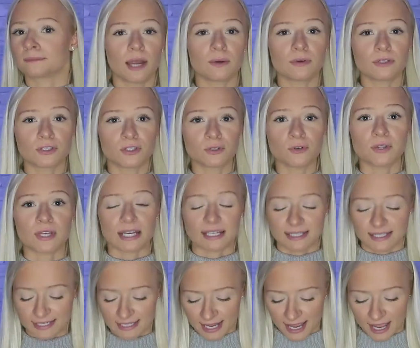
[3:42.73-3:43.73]
I would do
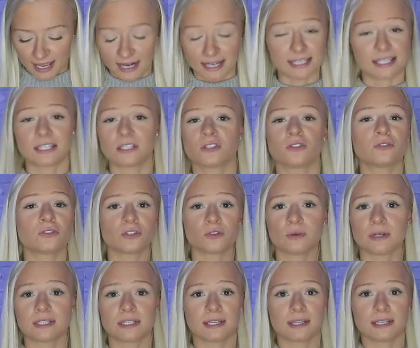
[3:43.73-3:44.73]
this, and I still do
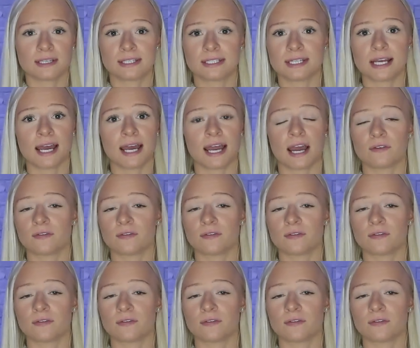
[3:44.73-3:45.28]
it to this day.